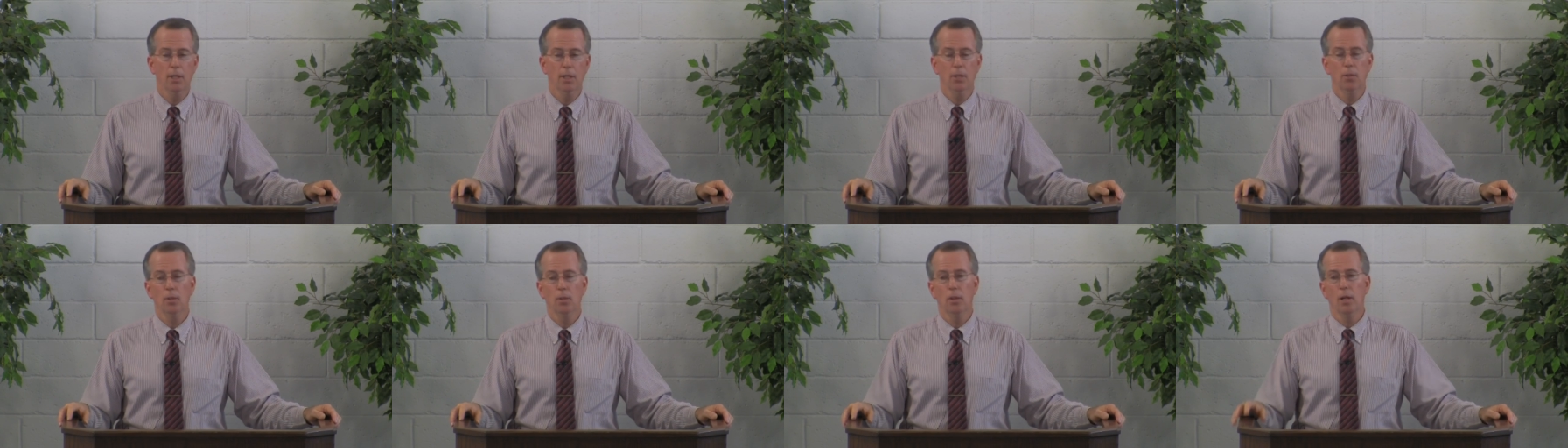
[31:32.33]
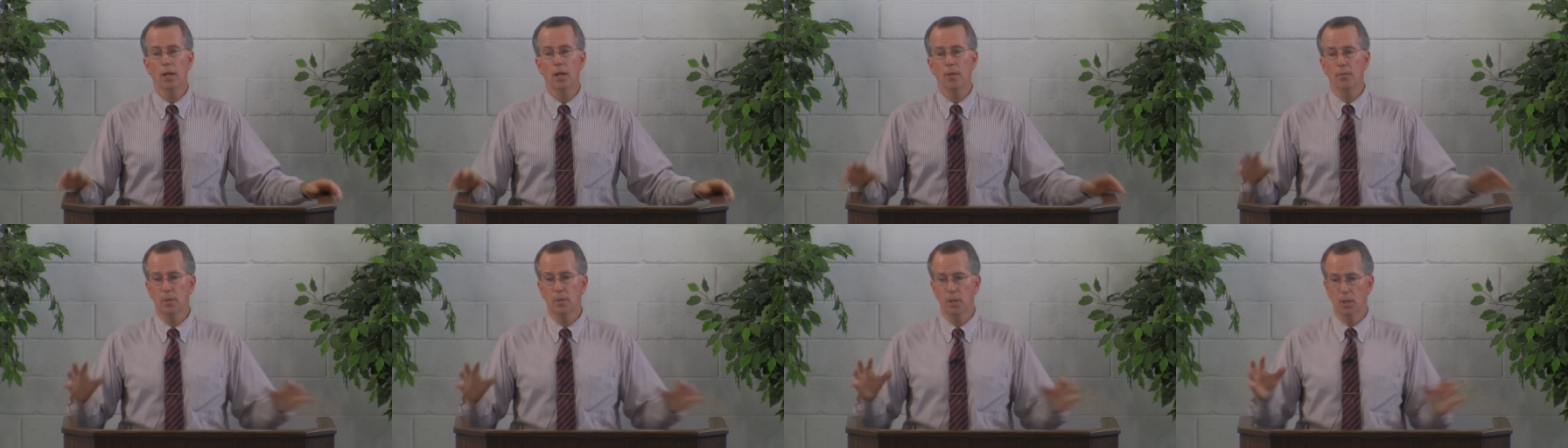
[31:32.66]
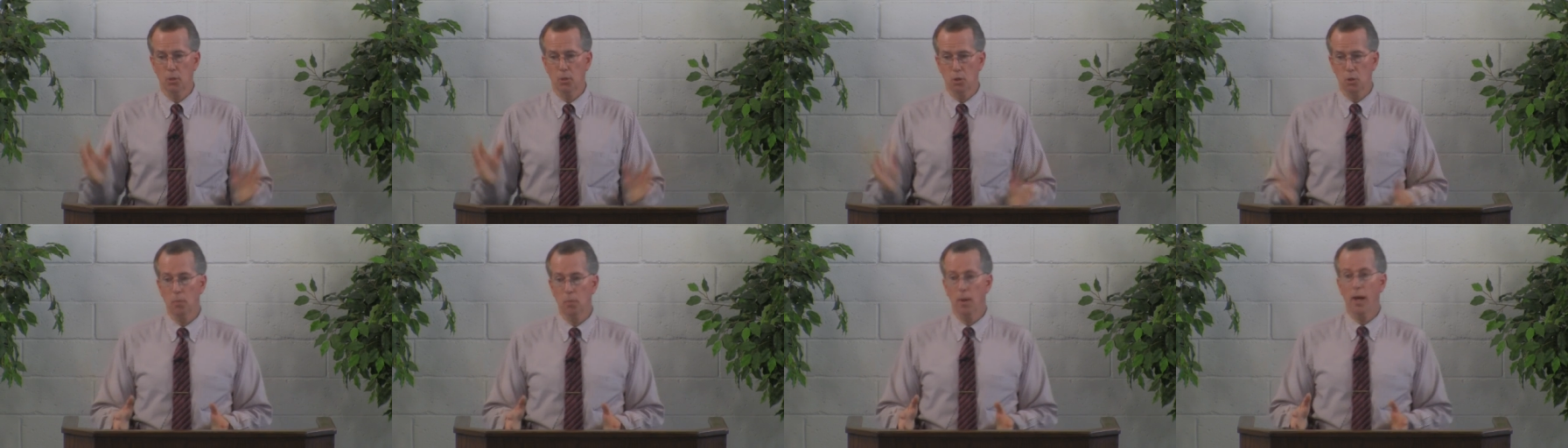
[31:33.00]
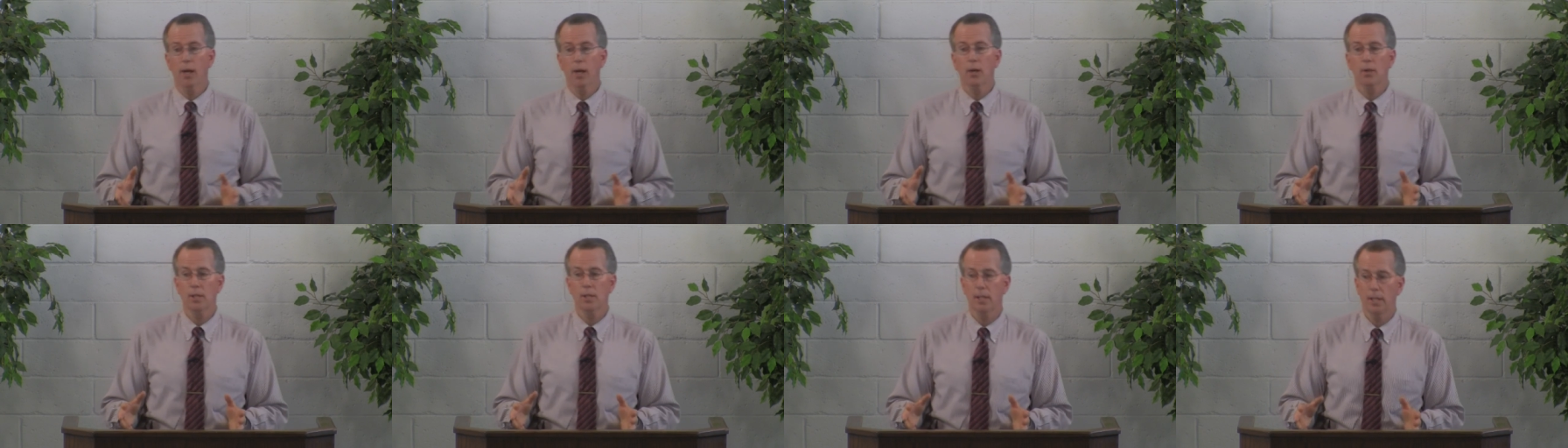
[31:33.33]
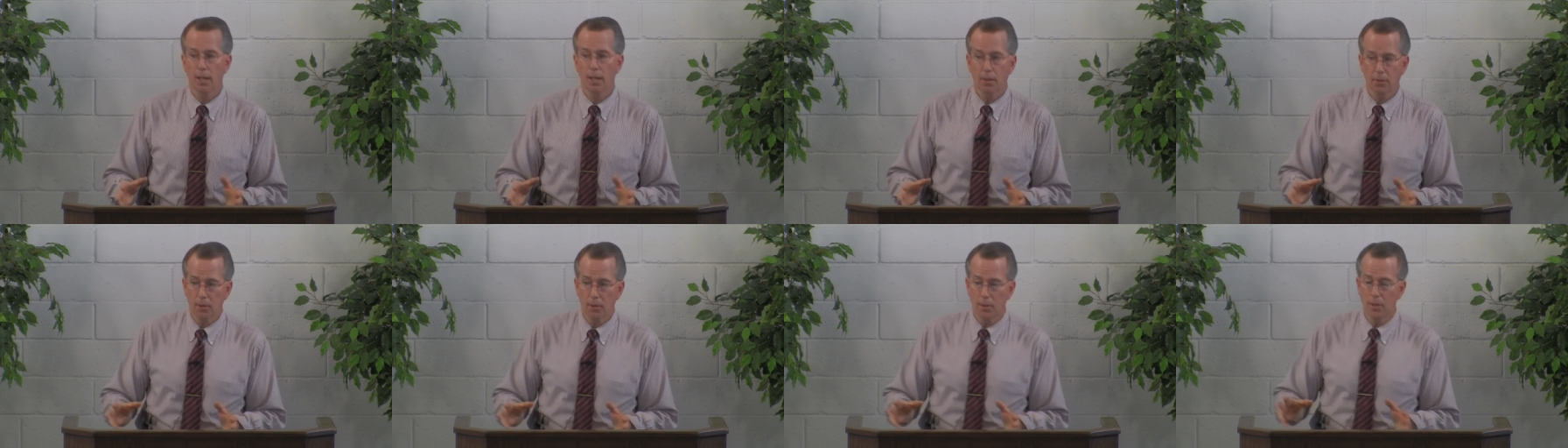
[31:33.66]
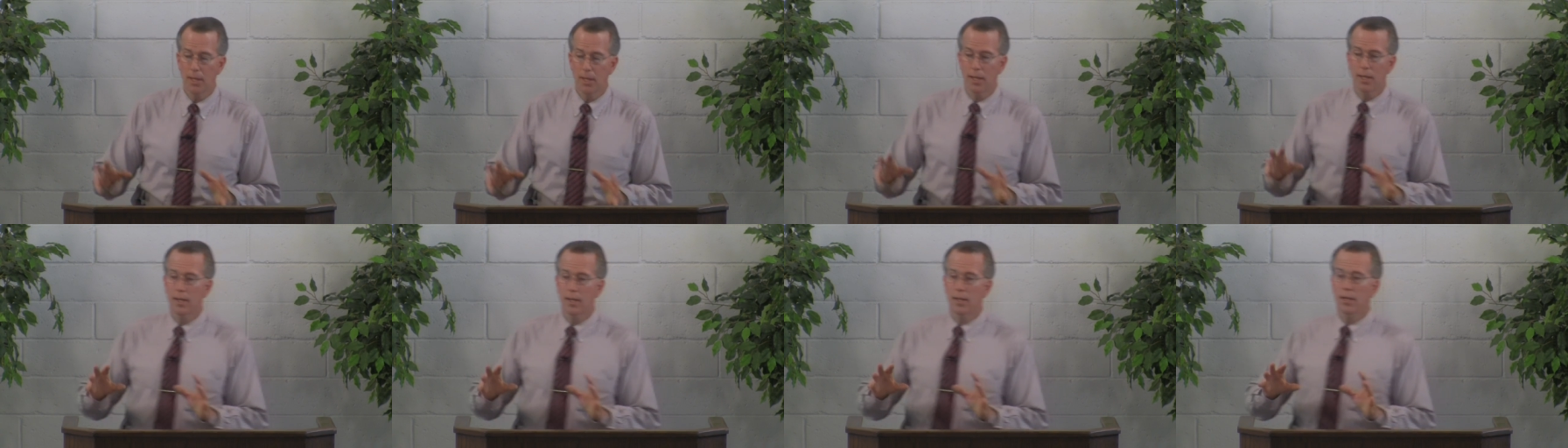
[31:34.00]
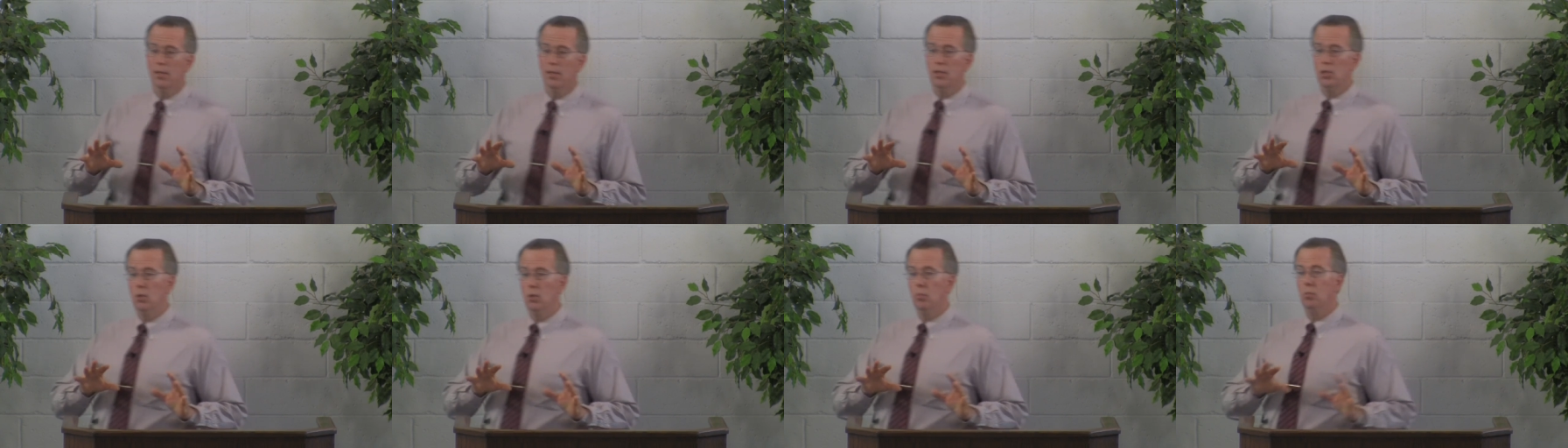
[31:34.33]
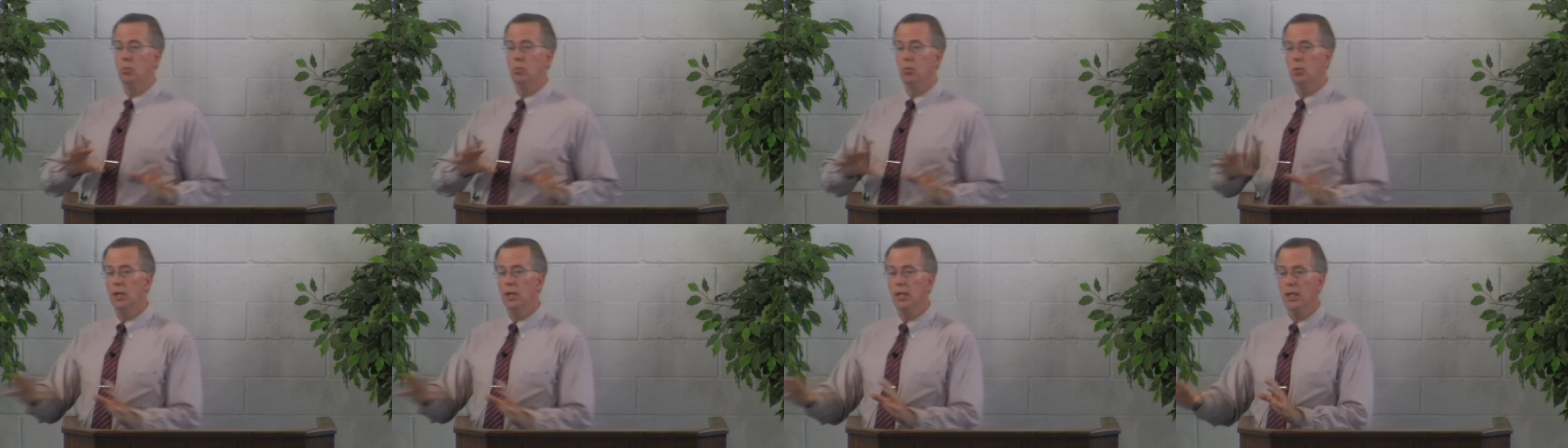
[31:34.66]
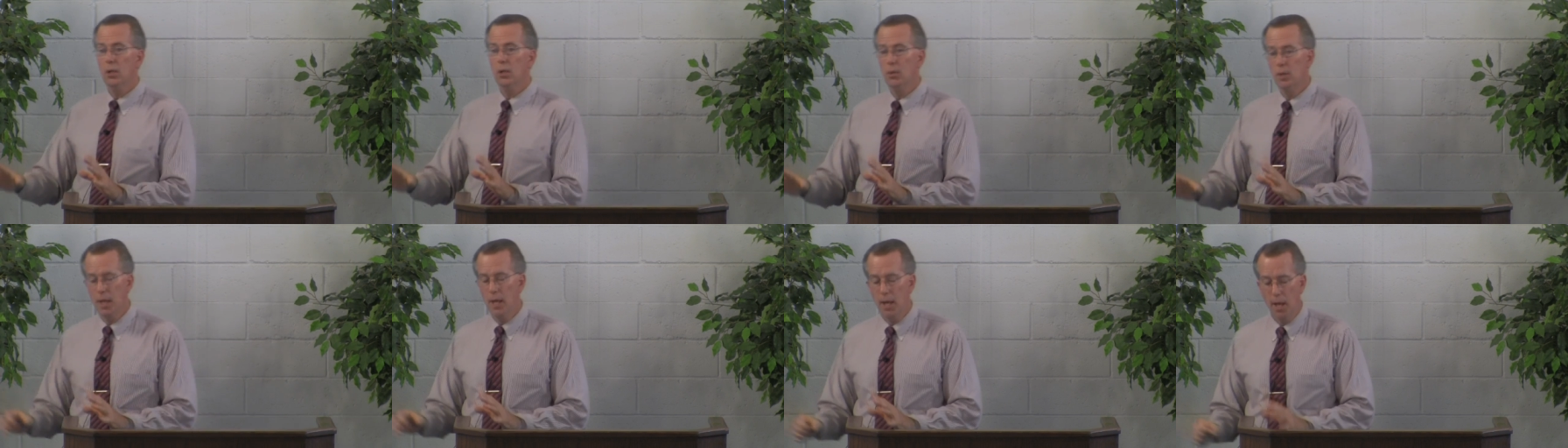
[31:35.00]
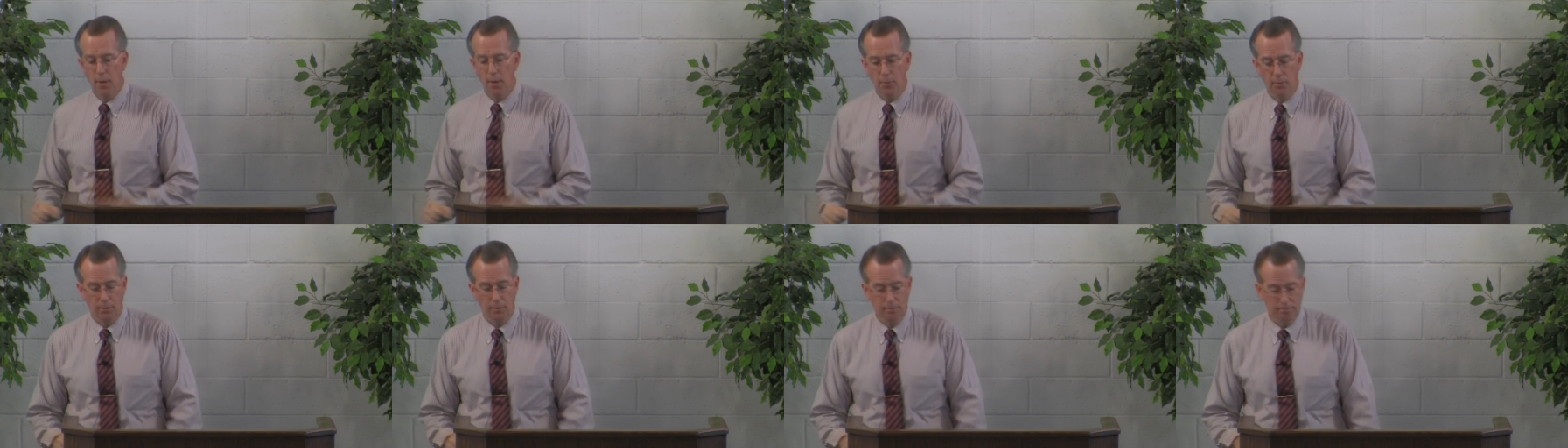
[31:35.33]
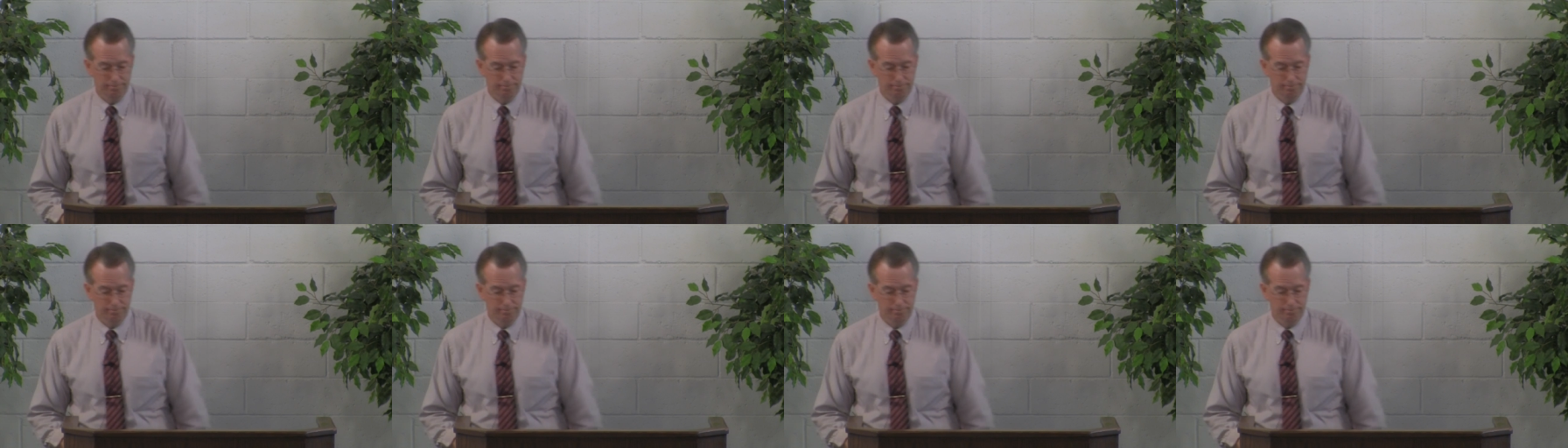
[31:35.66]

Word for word: in your life to conspire together to bring you to heaven.